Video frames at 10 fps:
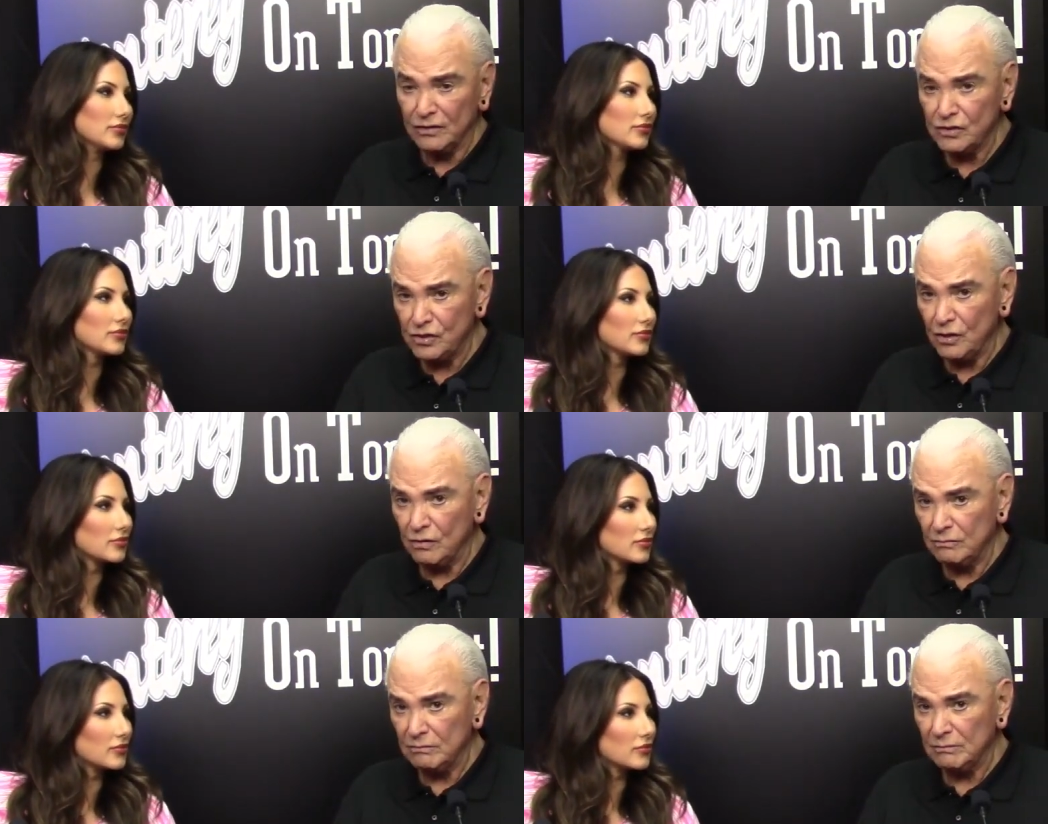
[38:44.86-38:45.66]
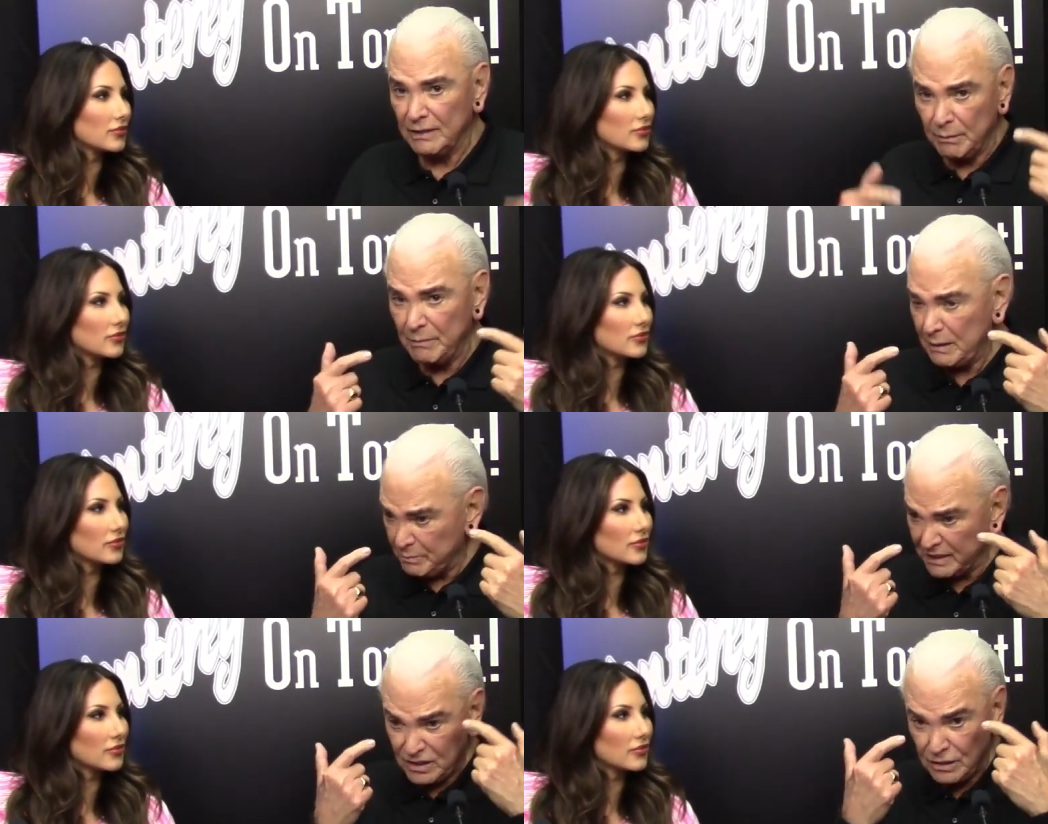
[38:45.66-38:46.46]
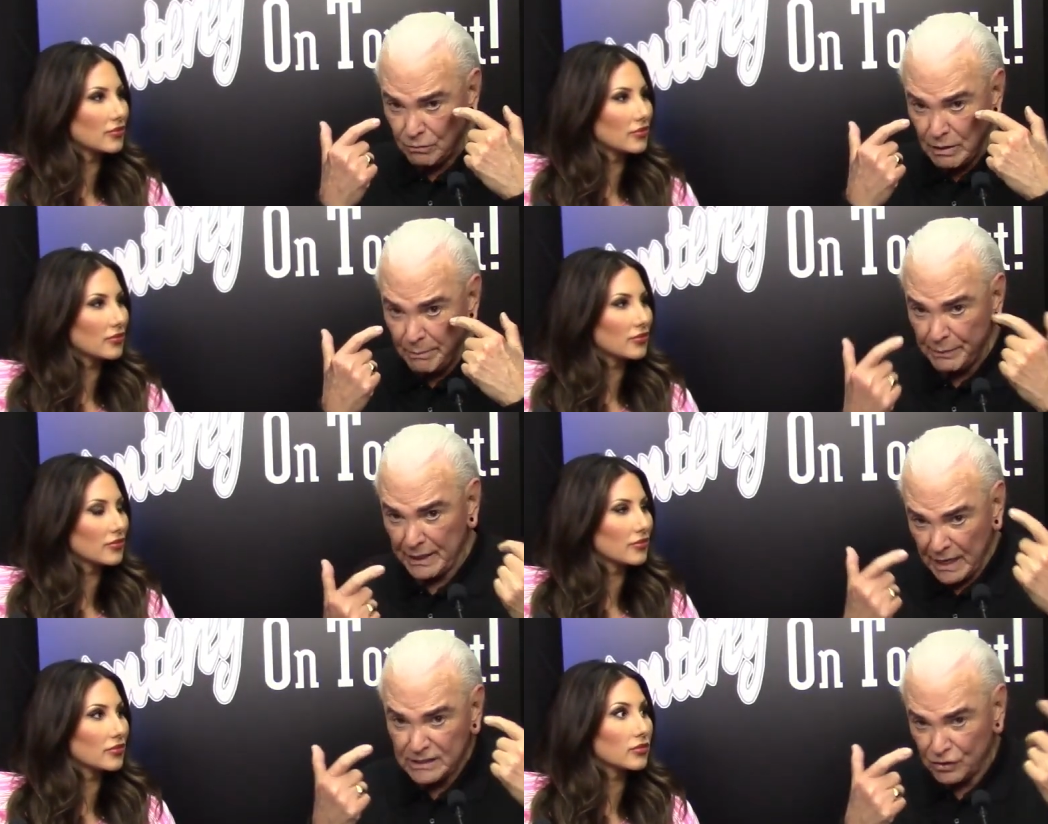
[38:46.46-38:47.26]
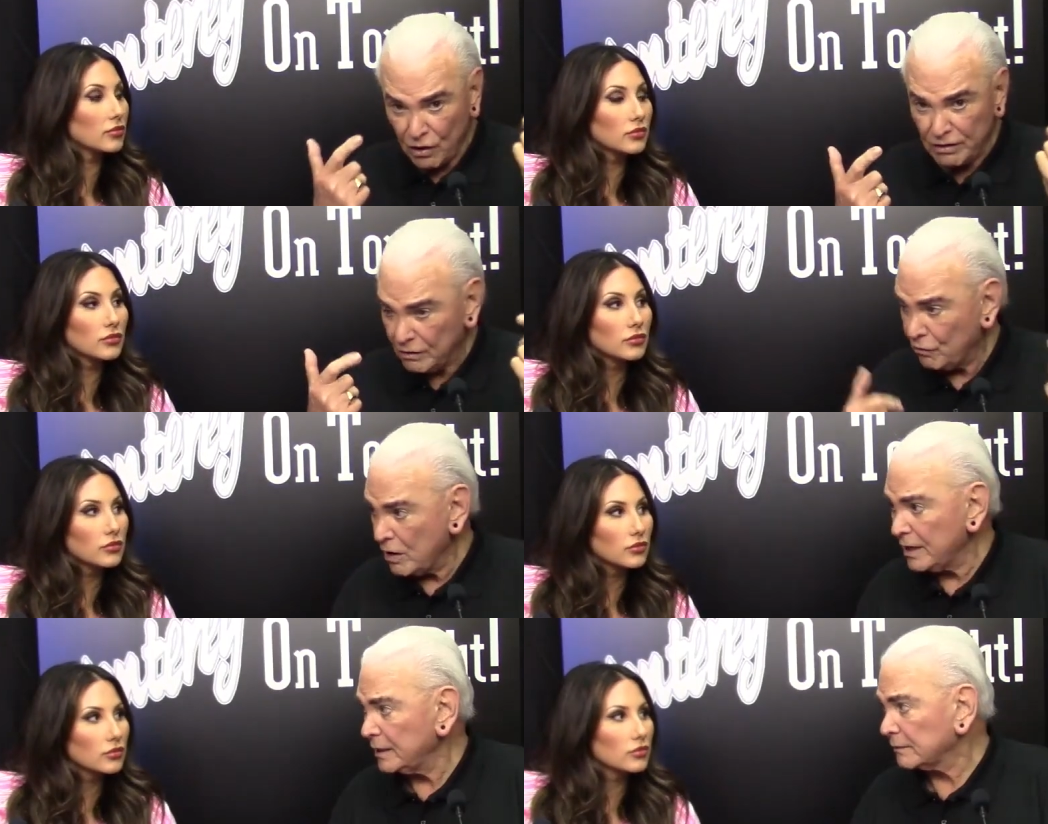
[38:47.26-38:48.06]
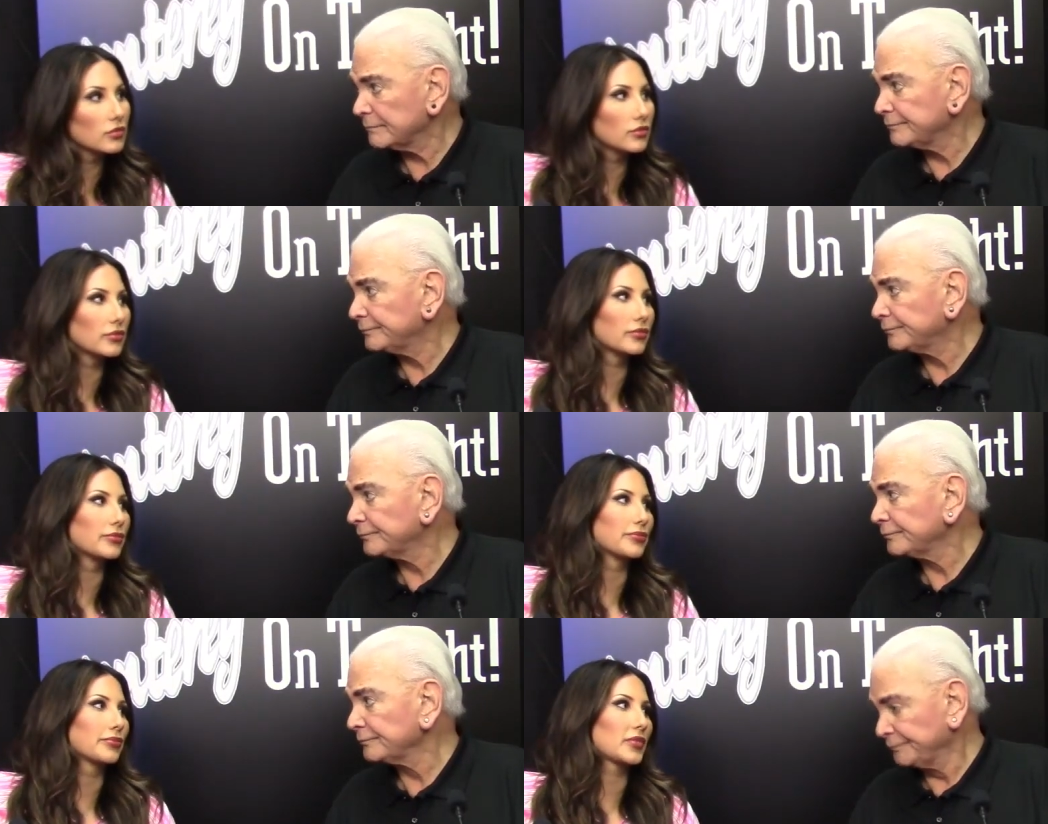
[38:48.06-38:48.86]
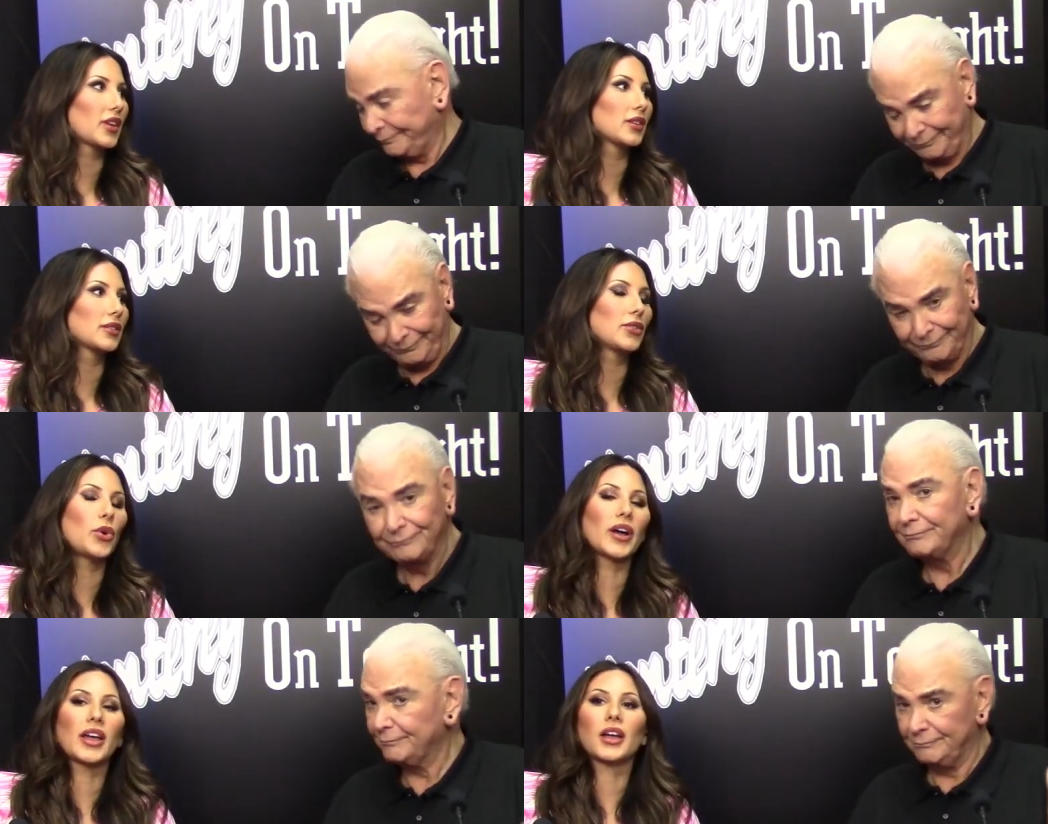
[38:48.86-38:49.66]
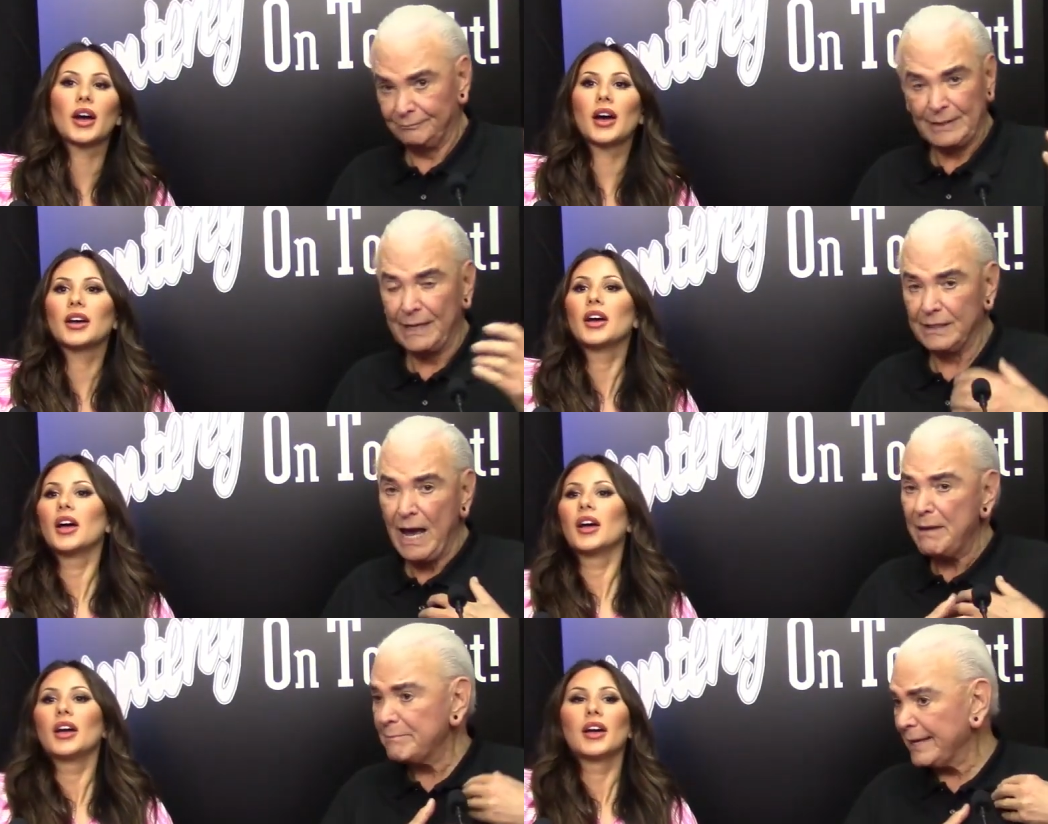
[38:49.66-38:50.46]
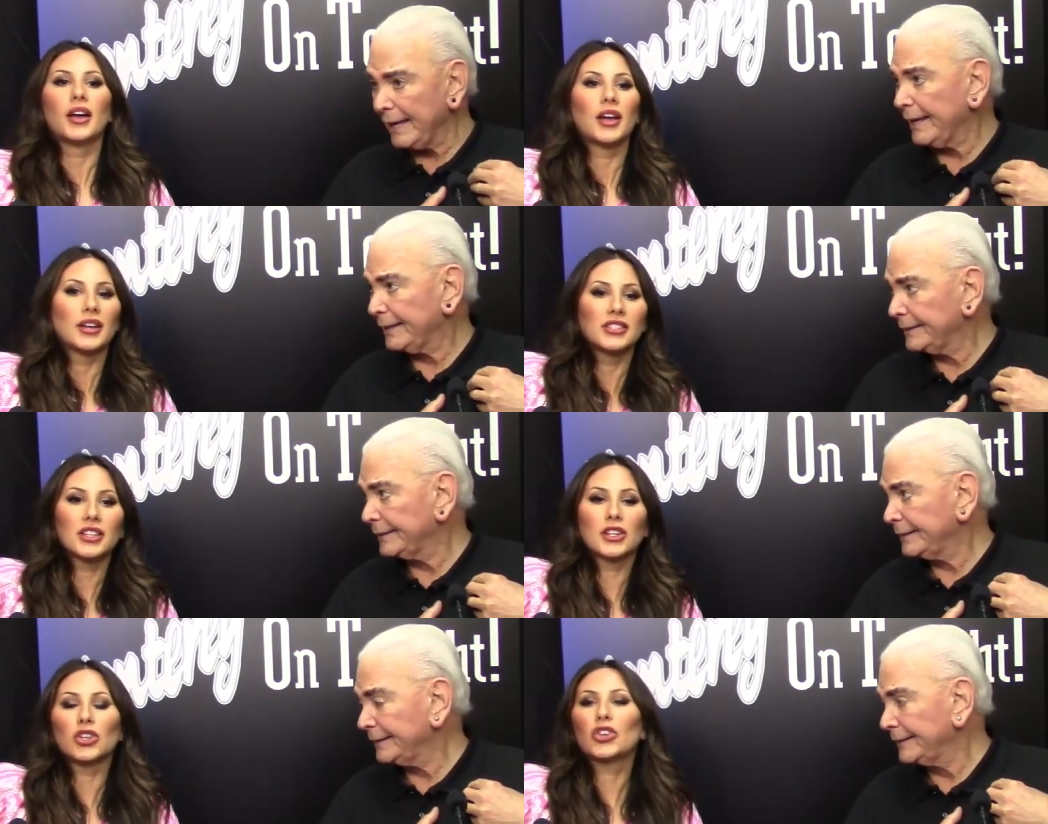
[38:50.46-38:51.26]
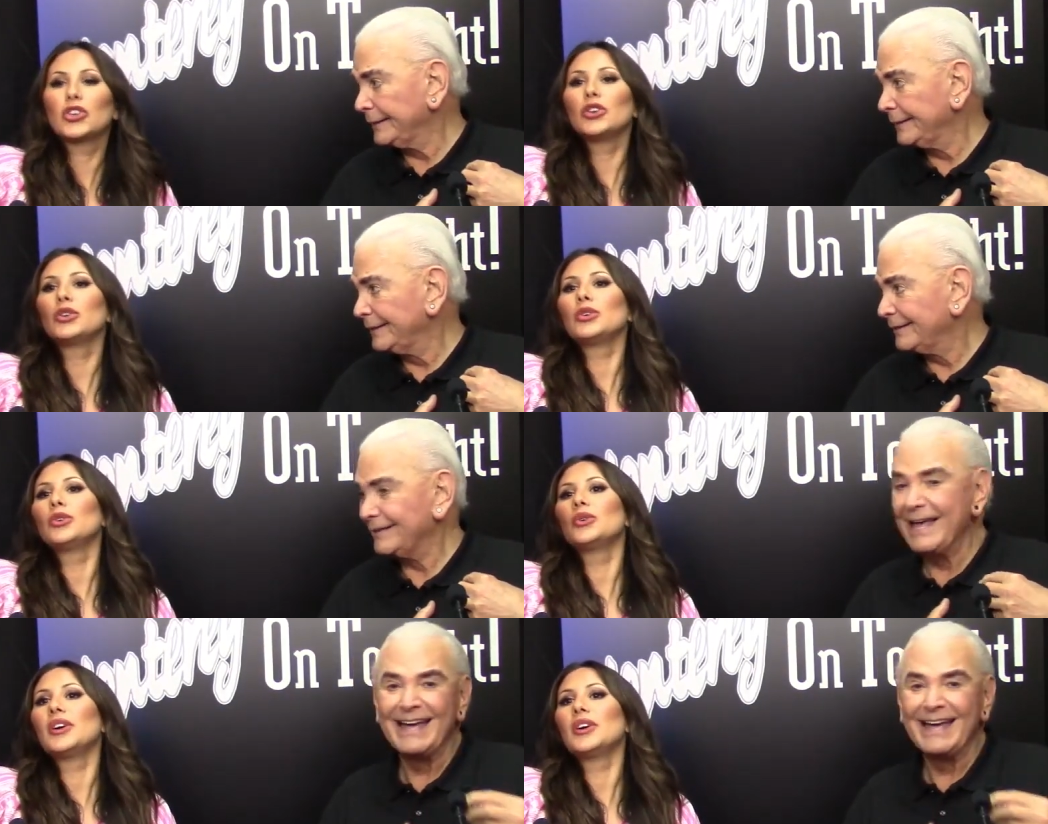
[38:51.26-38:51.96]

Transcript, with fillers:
Speaker 1: this show, it made me tear up and I started crying. Well, hey, it got me.
Speaker 2: Dylan, cue.